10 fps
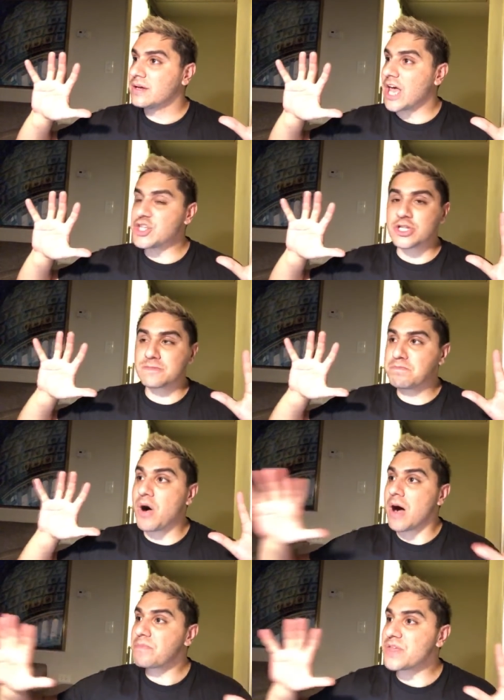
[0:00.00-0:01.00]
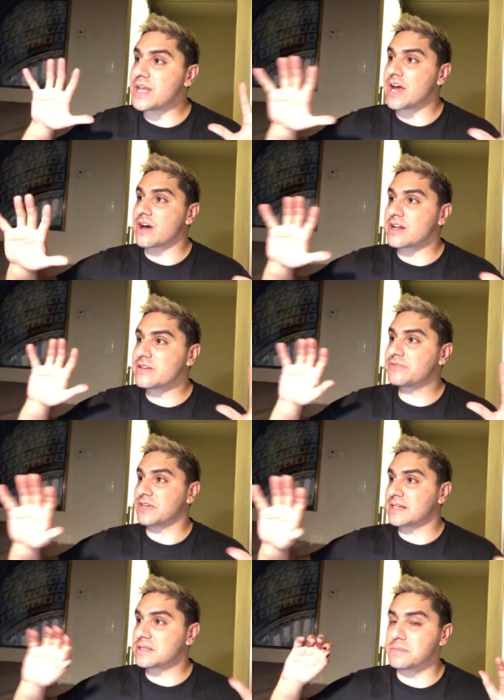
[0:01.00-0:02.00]
and just pump the narrative
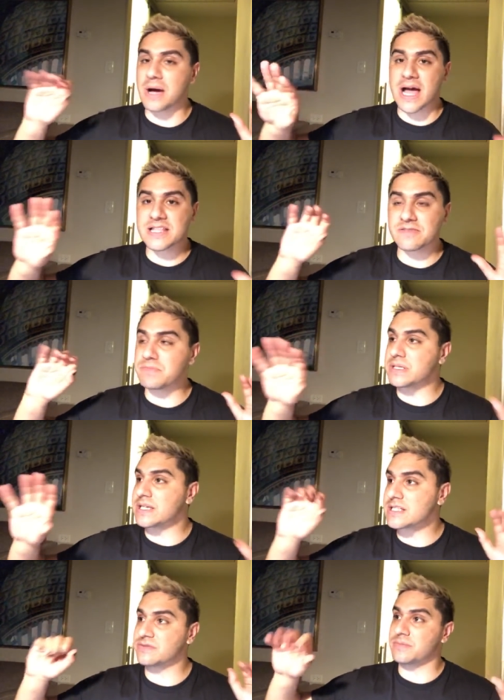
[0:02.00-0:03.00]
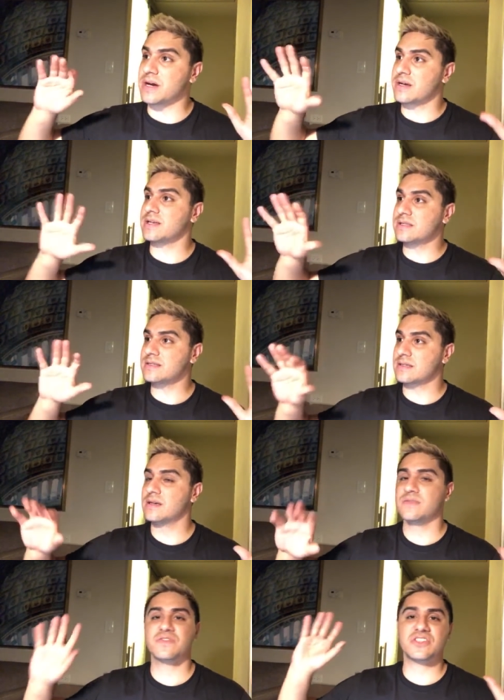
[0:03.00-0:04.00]
into the minds of millions of Americans?
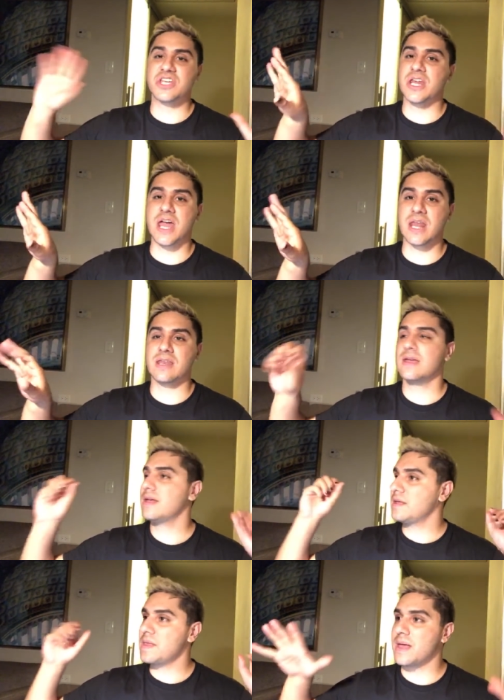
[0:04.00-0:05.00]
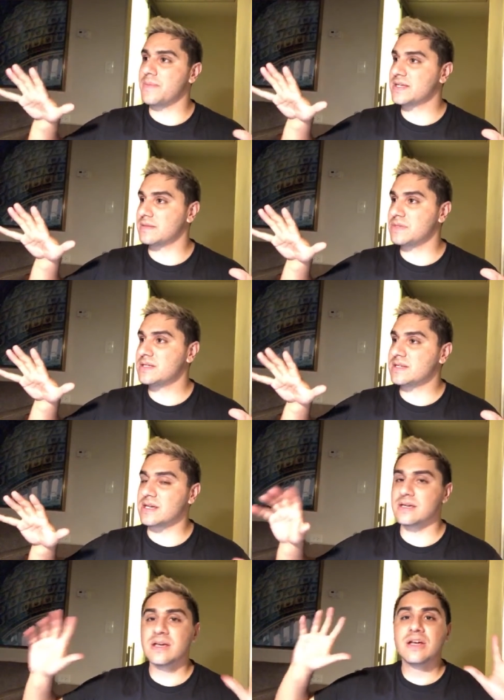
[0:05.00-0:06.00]
CNN,
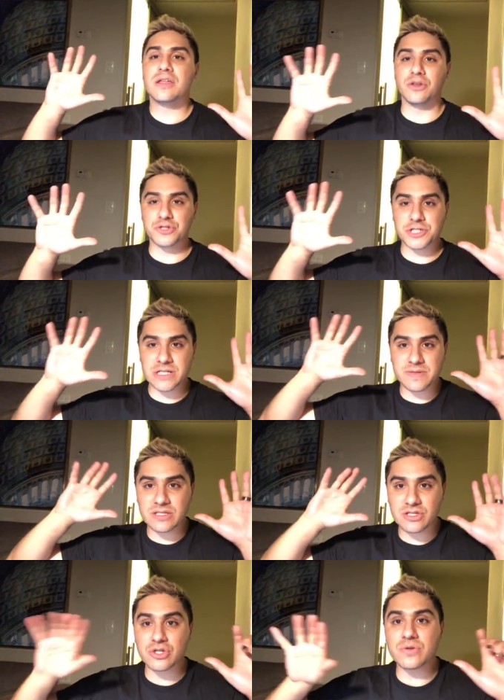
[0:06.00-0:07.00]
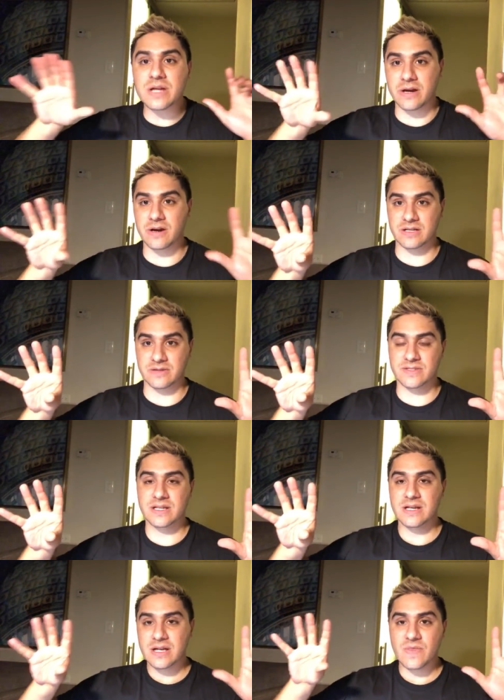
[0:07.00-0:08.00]
MSNBC. Those are going to be the two narratives
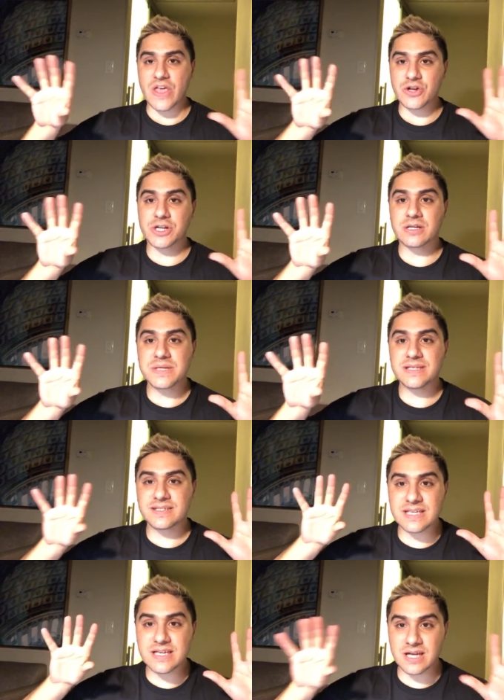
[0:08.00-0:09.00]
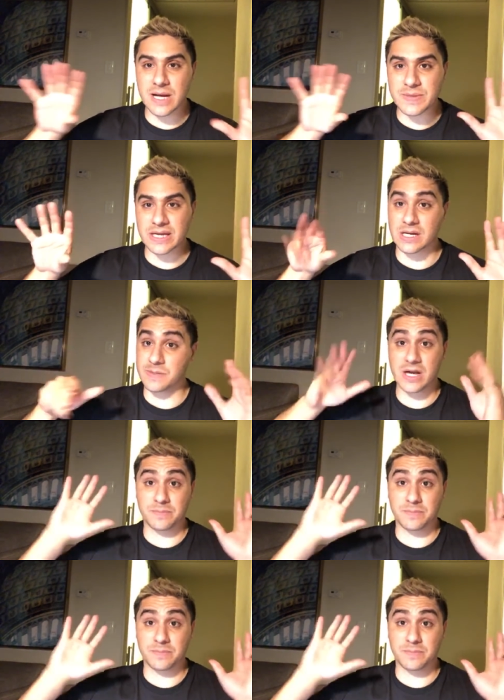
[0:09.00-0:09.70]
that you're going to see coming. And I'm not a